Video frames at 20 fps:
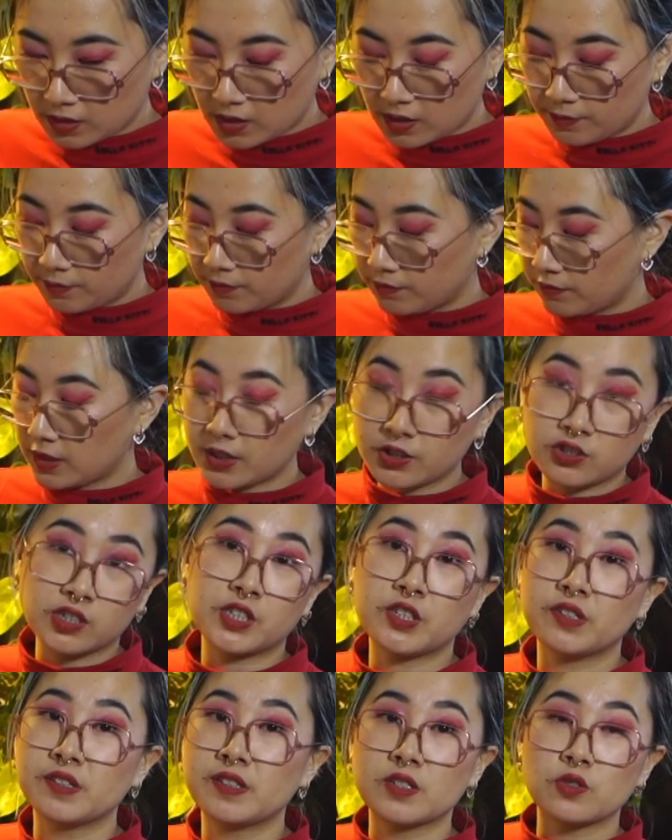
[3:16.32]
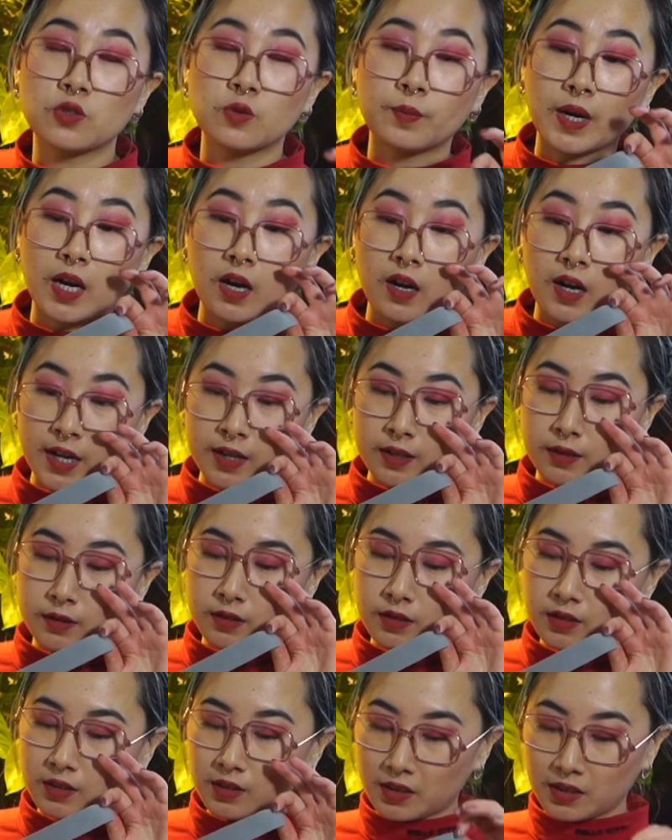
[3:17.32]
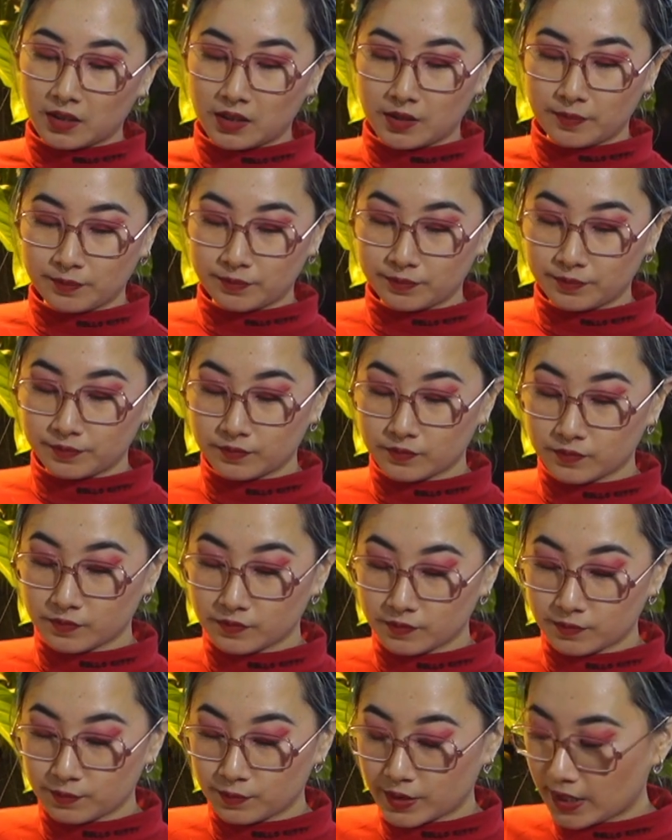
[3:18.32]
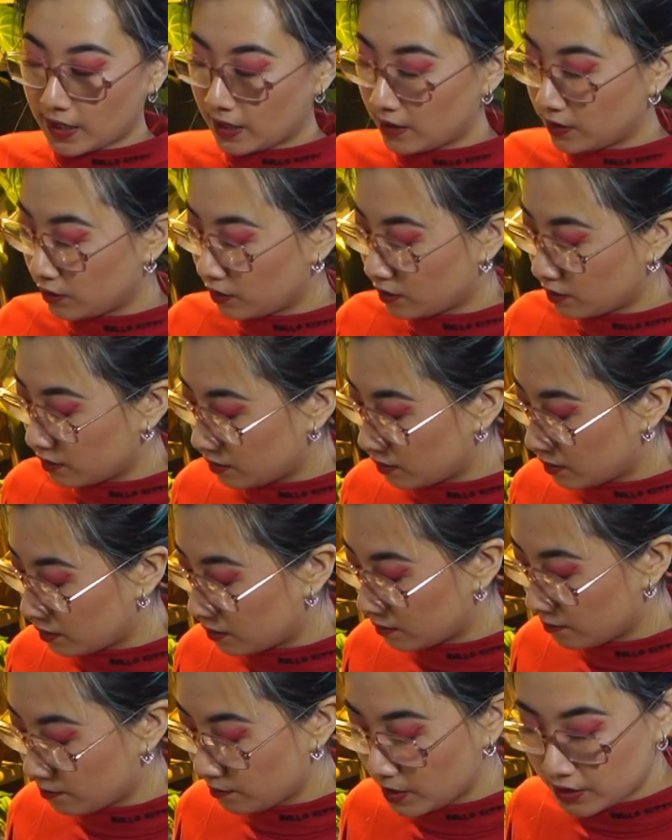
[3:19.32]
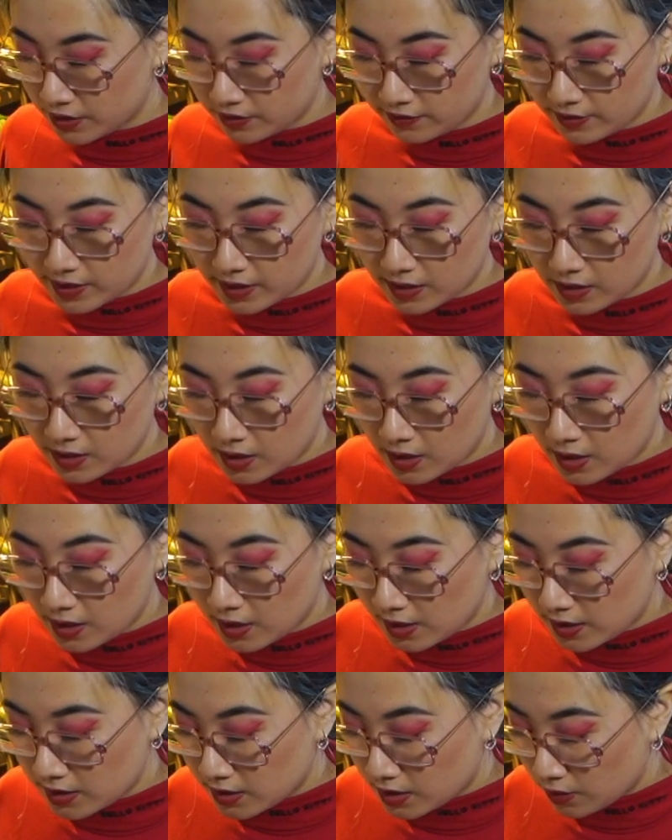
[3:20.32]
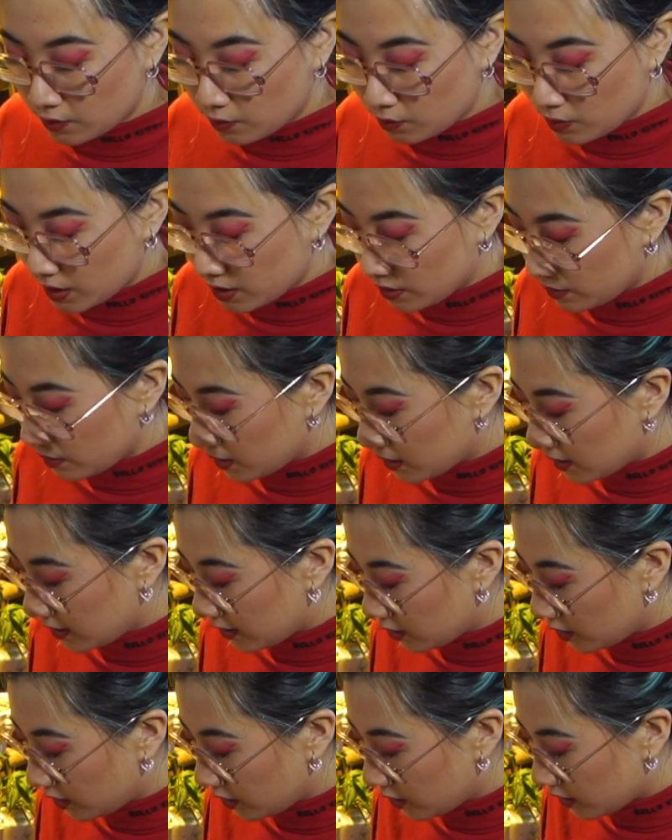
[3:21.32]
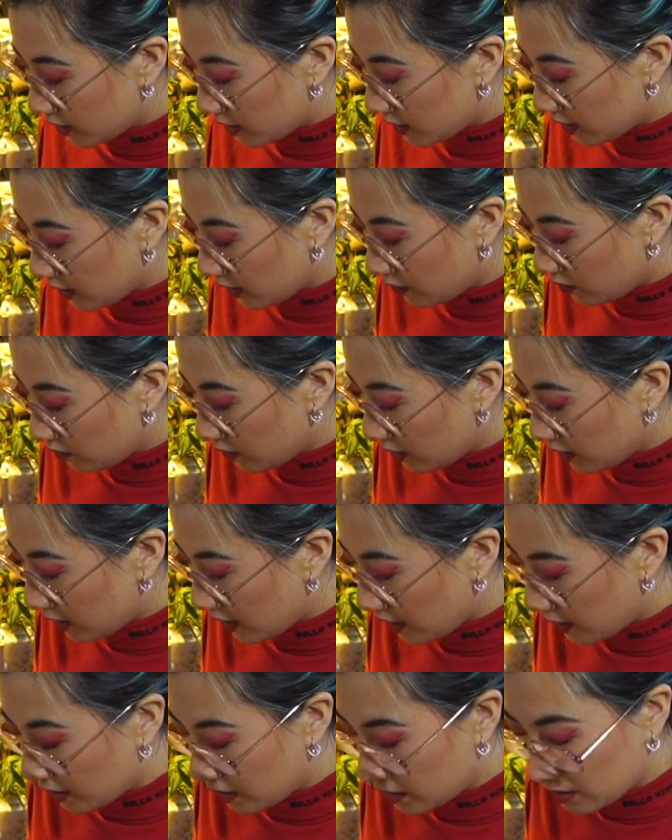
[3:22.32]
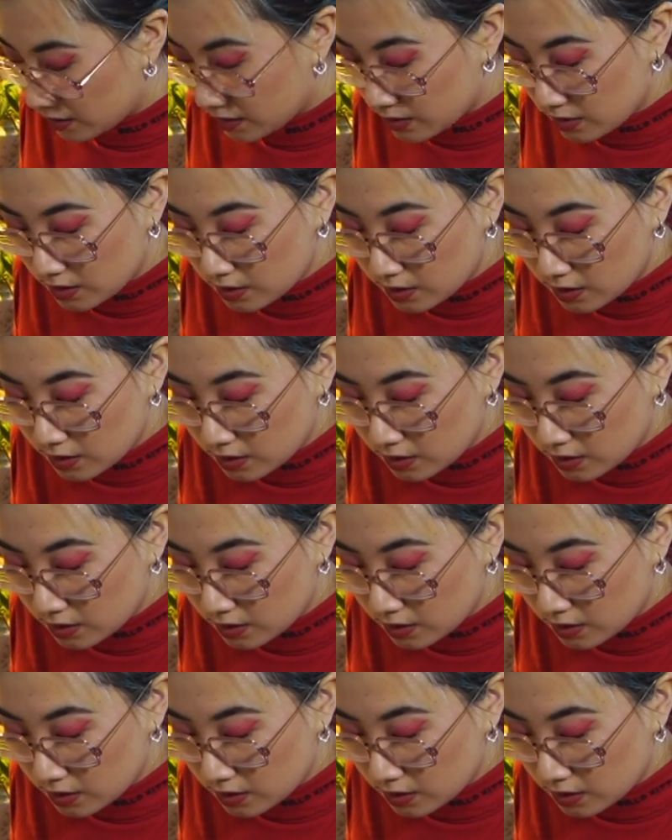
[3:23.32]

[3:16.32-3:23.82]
I'm literally doing this all by eye, but yeah, you can measure it. So what I do is literally just stick it on the end